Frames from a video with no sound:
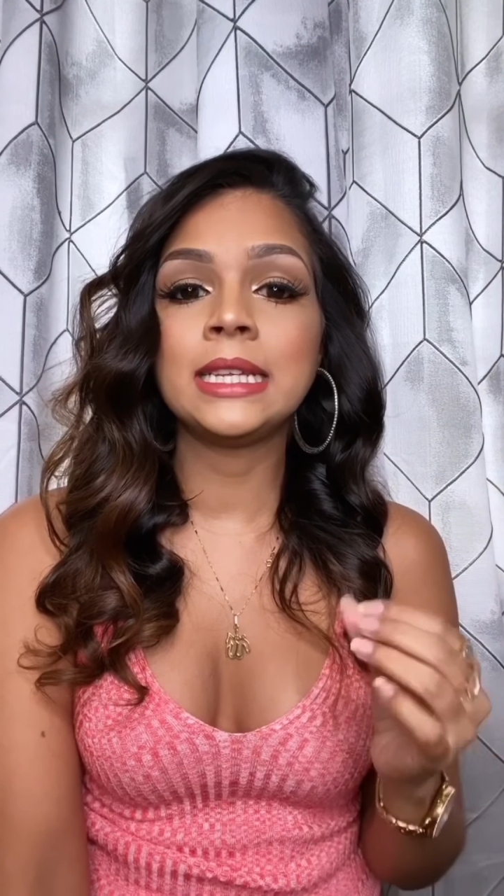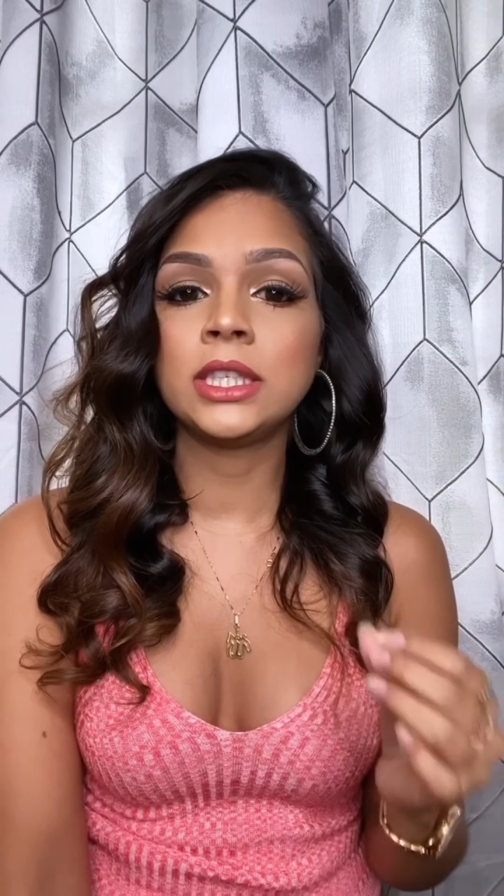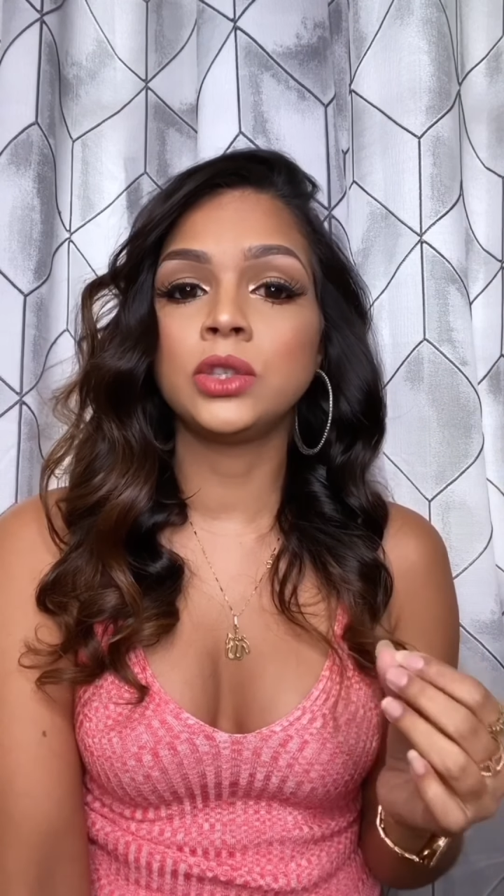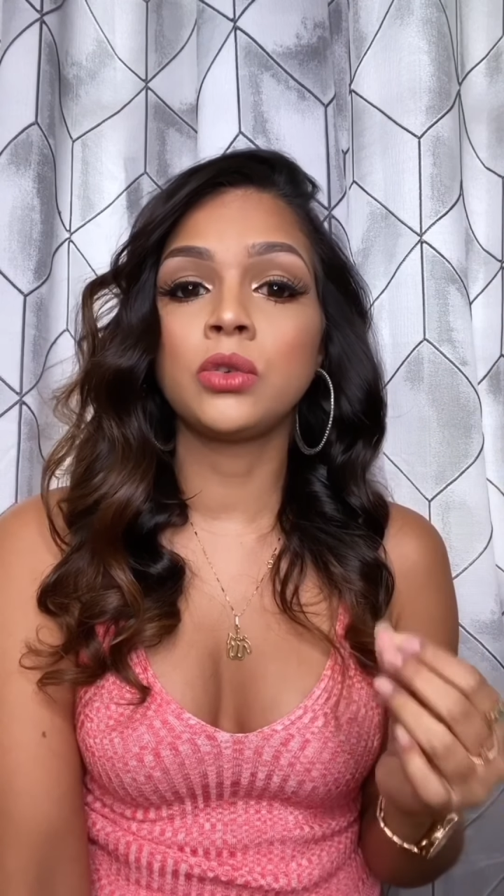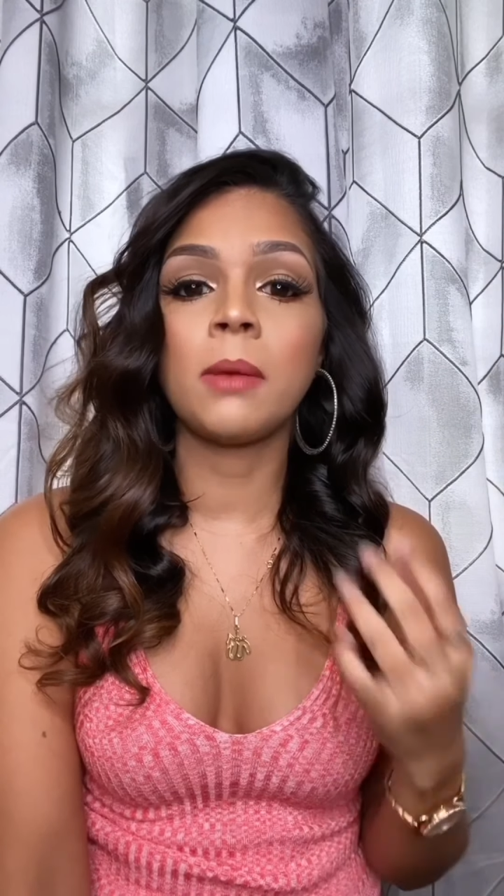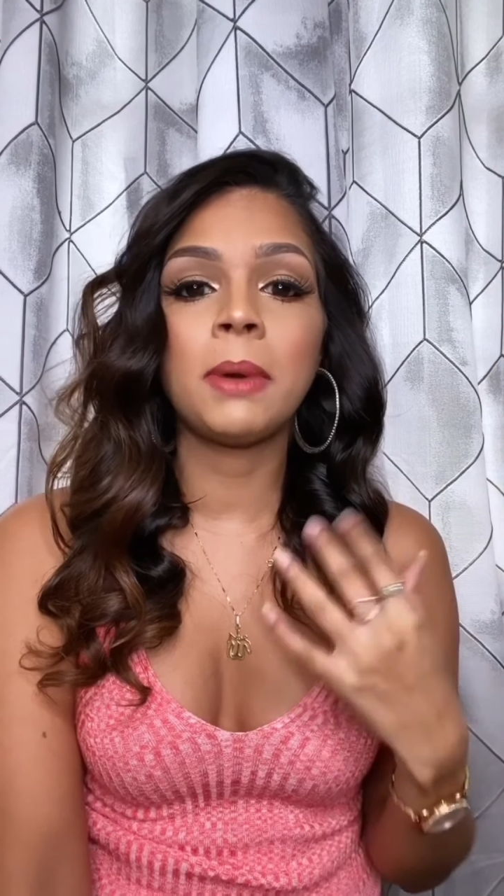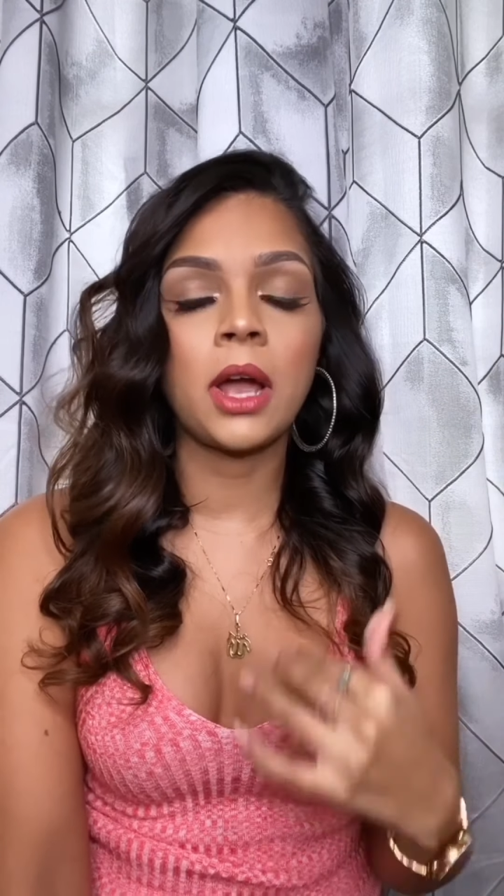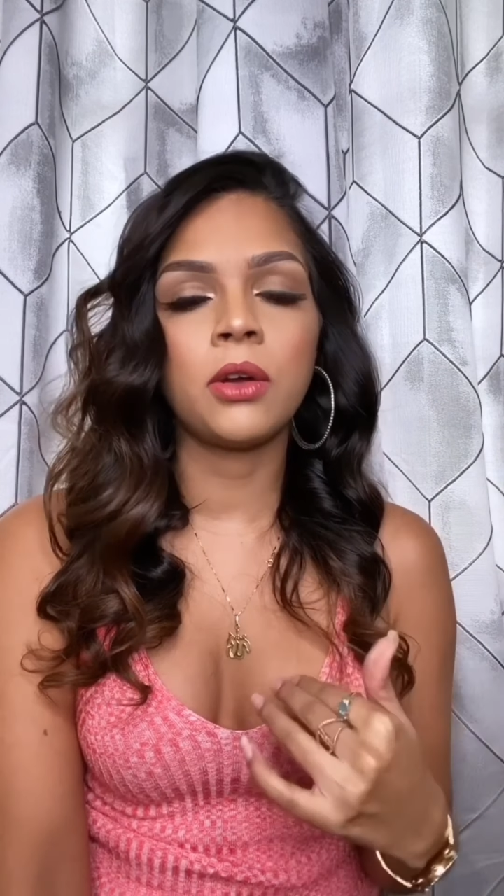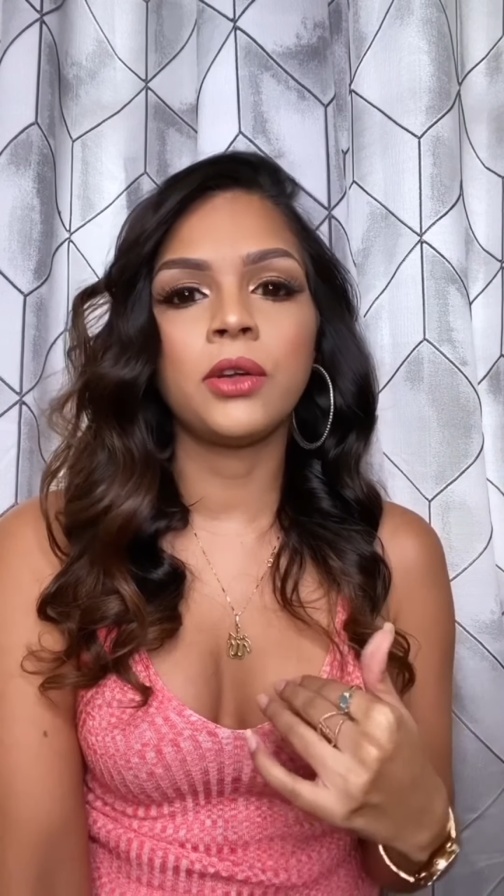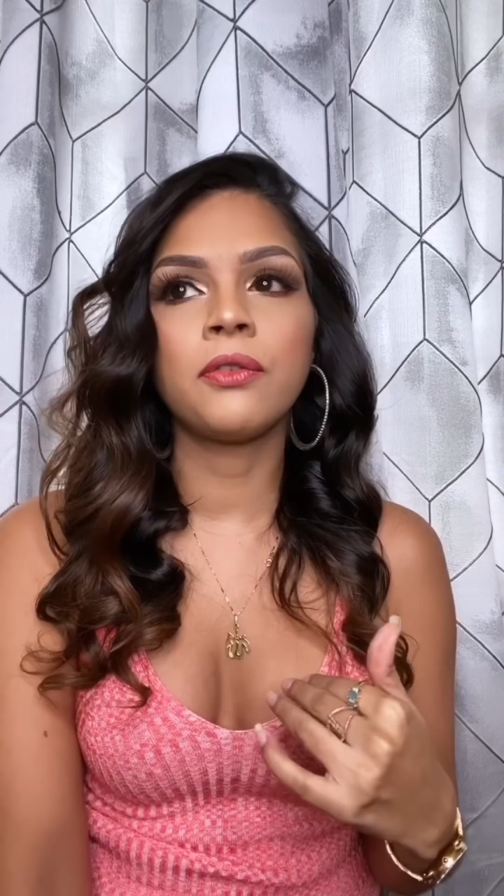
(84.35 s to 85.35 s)
easy to apply
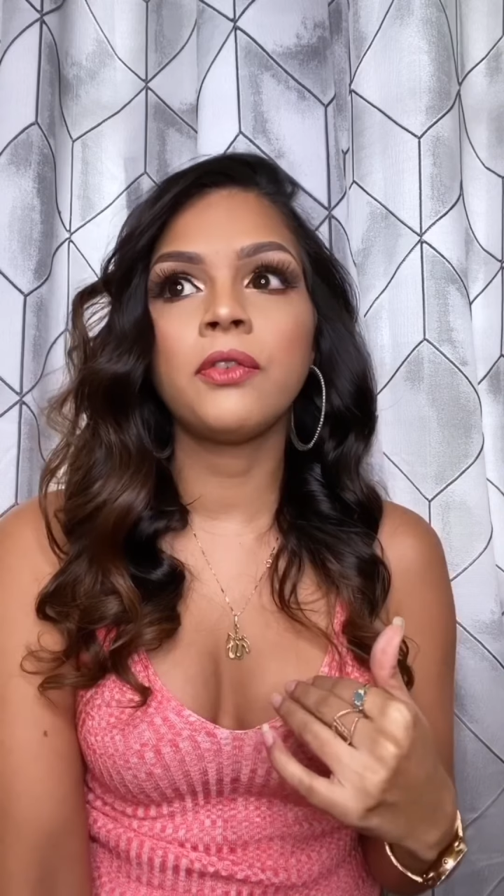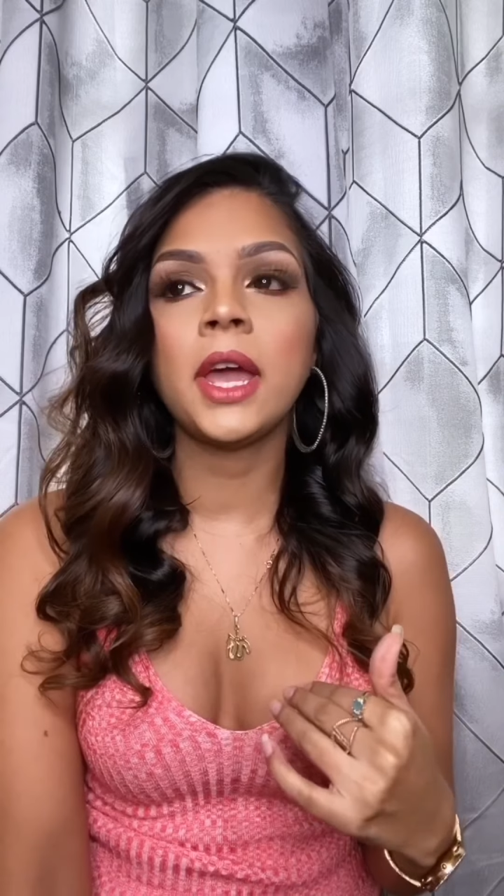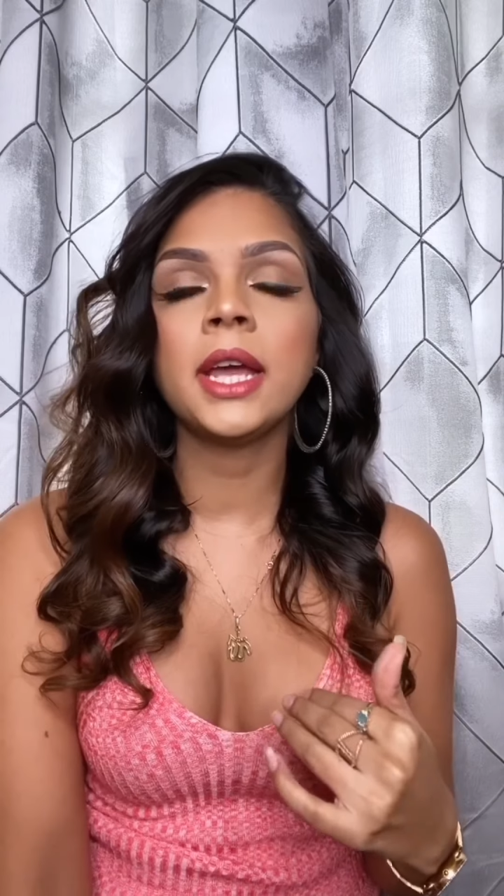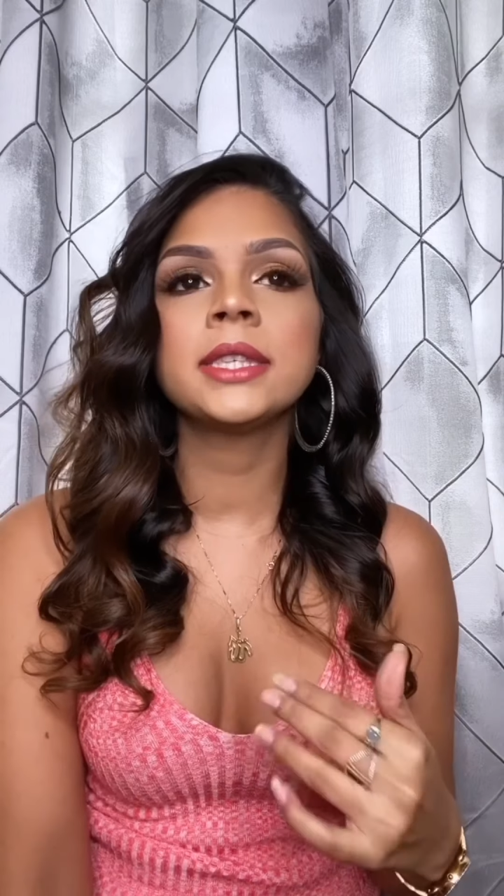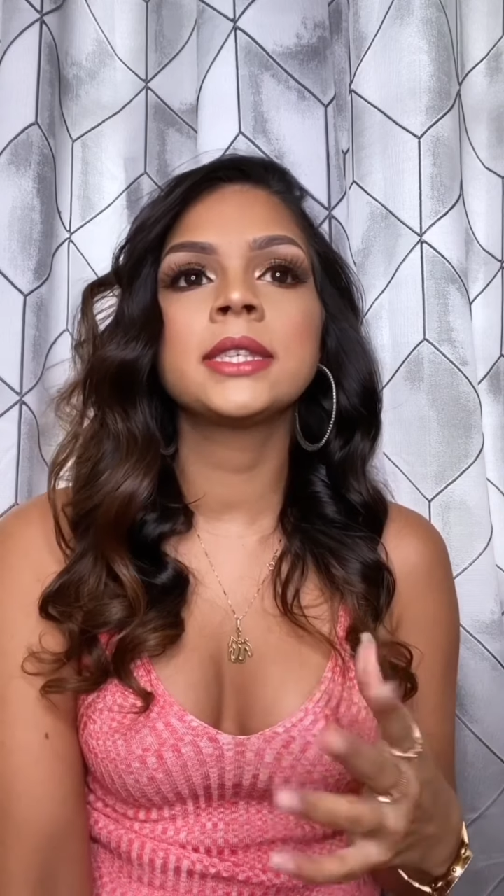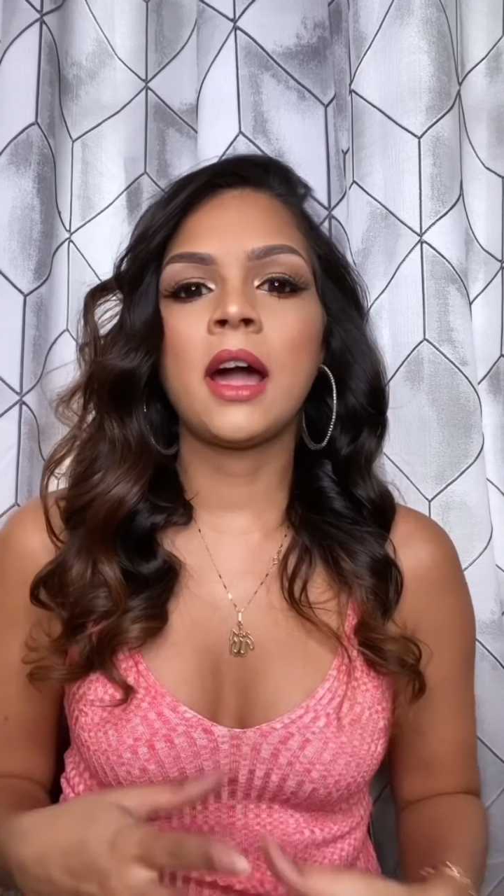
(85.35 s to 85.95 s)
on your face.